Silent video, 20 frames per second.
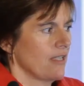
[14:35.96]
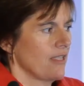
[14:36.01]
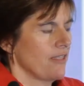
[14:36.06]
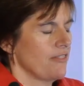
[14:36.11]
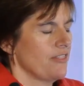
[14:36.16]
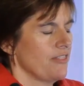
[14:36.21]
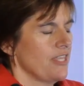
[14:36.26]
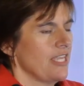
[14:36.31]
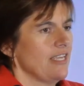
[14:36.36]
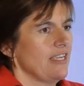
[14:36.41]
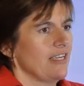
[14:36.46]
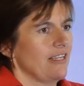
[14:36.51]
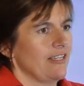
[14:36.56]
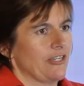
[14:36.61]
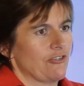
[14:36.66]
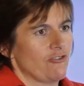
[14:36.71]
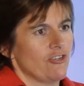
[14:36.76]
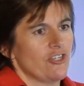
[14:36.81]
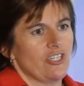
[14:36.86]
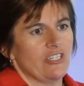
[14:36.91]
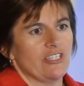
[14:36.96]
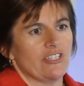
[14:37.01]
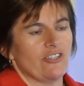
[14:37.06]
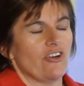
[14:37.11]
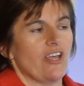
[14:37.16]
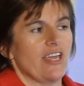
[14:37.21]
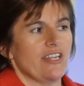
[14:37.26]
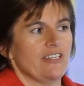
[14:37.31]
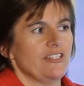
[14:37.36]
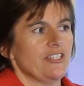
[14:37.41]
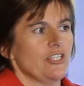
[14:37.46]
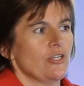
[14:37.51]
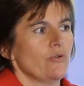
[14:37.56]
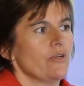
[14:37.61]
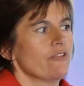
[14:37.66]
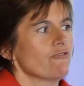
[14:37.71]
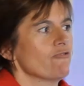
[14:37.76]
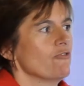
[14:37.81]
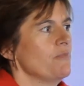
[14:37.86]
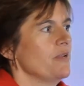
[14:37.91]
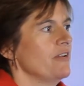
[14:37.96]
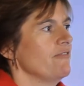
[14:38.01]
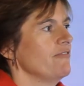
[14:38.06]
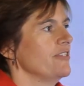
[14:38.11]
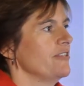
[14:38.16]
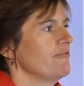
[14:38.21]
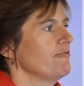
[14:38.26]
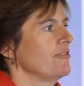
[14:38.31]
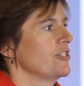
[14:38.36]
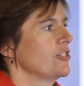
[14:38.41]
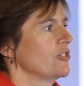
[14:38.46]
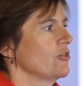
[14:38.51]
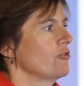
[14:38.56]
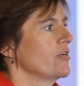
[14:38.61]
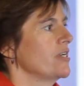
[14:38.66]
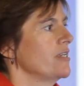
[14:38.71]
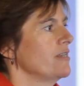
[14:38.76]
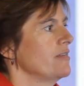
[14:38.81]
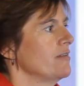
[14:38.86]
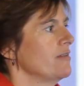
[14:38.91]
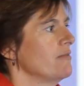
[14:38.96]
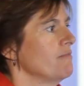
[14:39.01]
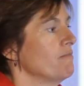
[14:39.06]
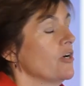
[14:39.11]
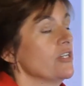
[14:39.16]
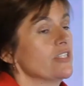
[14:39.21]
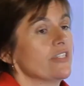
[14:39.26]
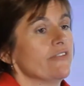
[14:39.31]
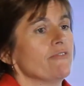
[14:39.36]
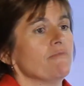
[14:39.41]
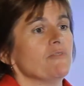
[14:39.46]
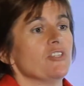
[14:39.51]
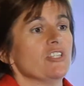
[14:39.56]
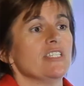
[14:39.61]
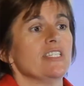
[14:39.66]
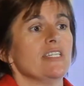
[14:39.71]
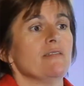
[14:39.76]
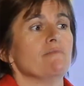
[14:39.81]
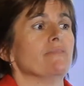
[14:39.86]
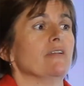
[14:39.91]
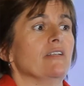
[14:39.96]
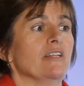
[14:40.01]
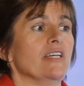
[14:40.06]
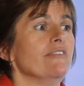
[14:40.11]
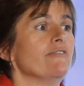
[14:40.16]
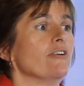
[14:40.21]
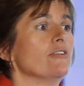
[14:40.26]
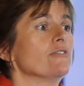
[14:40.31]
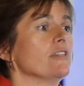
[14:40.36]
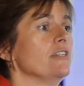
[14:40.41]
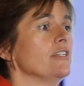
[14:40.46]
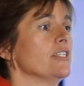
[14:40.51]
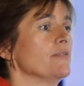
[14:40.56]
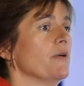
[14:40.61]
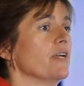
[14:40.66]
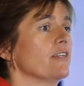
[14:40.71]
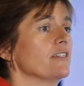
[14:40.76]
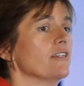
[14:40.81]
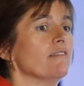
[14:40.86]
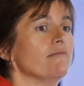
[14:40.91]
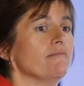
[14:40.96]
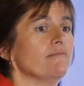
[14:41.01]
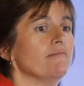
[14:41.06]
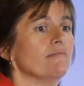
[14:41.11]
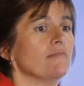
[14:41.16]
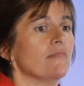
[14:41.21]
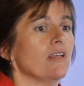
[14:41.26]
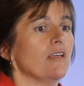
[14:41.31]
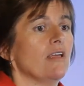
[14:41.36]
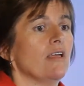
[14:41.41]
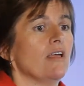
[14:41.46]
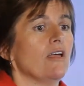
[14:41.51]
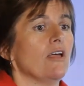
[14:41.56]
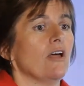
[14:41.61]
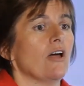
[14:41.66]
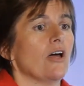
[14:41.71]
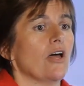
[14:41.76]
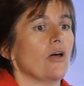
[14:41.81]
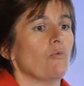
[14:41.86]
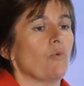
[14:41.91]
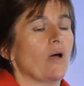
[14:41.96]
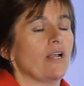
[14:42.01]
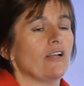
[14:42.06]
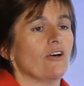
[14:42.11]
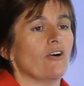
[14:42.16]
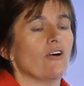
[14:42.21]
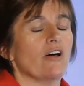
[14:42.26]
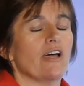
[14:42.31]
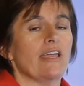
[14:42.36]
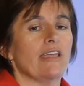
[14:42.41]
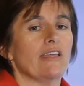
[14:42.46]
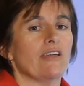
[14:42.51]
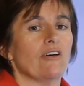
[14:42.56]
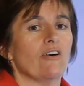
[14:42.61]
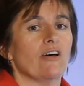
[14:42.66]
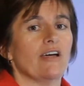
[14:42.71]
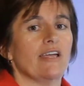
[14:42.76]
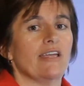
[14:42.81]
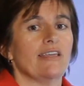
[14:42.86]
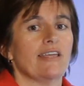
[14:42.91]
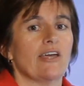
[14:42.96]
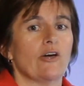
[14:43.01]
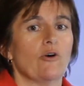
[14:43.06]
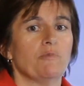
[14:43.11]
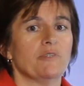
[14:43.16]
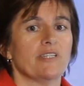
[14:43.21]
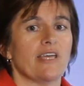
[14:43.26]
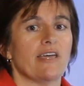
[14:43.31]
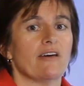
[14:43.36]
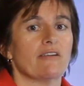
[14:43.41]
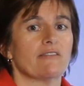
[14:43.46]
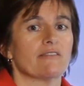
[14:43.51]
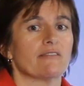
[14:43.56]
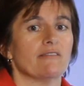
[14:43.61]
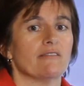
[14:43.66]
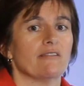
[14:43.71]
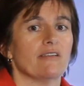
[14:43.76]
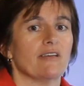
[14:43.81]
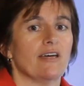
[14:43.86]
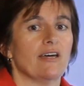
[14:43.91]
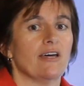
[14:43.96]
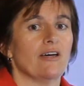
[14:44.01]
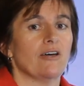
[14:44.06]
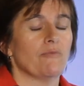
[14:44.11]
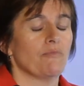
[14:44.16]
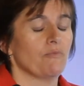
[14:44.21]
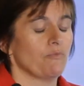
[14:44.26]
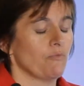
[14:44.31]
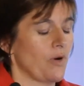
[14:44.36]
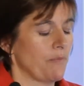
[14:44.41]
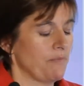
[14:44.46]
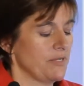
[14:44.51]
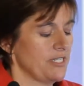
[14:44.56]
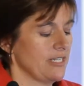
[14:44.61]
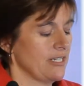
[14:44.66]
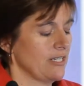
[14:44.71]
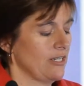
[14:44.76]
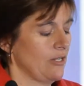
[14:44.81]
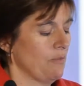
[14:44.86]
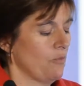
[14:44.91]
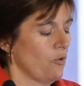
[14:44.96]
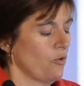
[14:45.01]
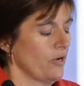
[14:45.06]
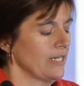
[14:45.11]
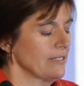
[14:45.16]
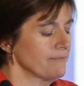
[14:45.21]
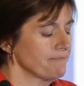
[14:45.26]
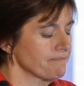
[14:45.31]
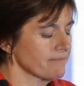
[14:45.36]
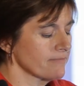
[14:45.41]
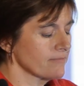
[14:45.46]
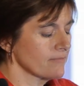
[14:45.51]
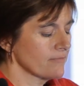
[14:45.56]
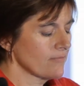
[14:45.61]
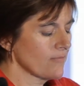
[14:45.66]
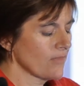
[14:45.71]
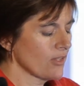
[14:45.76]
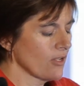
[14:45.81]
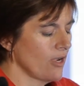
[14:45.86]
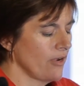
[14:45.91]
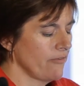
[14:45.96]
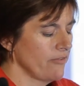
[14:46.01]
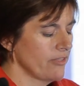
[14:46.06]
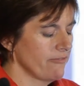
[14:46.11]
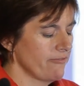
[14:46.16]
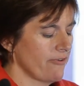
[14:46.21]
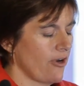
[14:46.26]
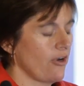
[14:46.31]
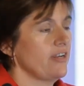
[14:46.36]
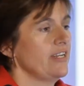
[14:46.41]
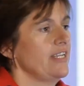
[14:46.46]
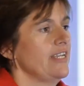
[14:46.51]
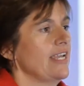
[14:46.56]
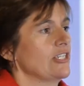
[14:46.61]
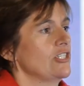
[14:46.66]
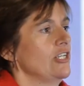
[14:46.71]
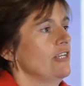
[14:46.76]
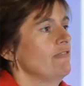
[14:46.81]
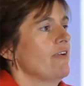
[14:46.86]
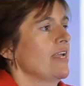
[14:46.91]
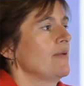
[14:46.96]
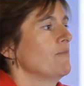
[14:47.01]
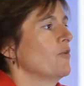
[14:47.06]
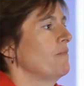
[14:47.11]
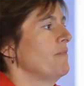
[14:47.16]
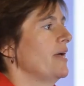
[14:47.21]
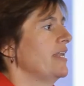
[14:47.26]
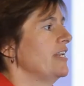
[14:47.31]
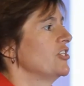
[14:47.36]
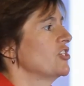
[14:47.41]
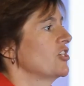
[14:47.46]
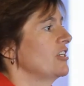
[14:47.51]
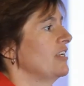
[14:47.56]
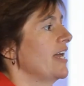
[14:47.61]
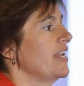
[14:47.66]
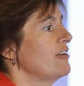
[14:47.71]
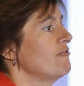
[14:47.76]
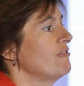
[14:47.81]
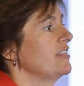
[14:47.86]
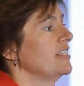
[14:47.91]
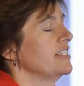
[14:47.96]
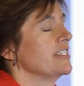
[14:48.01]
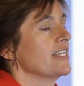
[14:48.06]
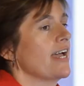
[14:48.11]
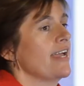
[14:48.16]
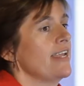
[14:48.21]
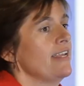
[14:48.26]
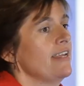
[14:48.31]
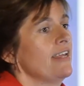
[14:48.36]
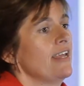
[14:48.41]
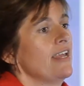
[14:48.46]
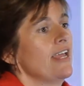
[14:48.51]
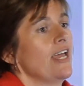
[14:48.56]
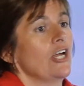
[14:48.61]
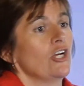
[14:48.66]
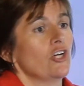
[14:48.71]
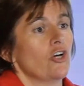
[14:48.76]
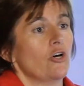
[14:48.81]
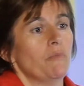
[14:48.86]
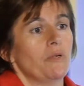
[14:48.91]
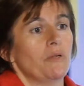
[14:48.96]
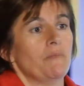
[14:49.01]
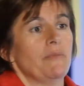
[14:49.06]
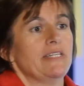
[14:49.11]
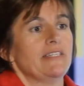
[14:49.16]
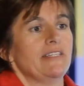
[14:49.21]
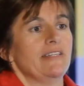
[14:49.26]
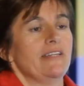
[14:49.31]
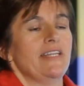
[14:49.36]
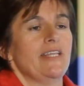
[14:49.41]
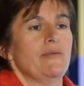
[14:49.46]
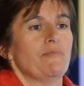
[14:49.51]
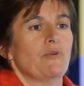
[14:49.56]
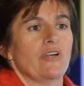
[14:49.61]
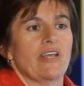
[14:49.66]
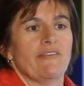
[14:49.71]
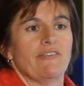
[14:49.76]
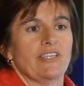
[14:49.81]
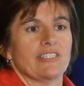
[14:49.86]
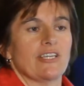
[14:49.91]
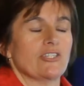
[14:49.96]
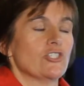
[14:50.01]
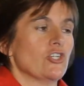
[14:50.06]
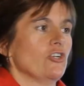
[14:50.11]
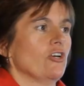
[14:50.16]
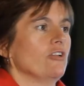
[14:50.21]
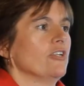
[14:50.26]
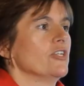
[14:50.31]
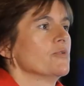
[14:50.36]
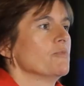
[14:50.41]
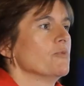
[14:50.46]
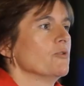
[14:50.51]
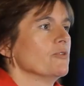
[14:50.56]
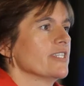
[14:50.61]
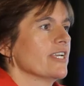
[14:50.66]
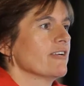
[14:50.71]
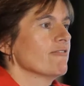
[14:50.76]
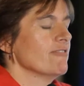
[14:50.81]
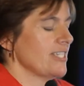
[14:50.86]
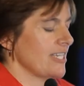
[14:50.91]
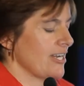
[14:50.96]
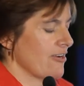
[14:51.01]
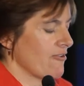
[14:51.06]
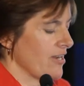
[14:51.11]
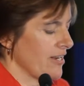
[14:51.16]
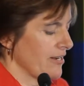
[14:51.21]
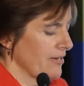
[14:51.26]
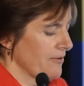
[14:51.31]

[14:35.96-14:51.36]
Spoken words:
The electricians that I had to deal with were a bit of a different story. Most of them just didn't believe I was an inspector. One guy I helped out one particular morning over the phone. He actually rang my manager later in the day and complimented him on having such a knowledgeable secretary.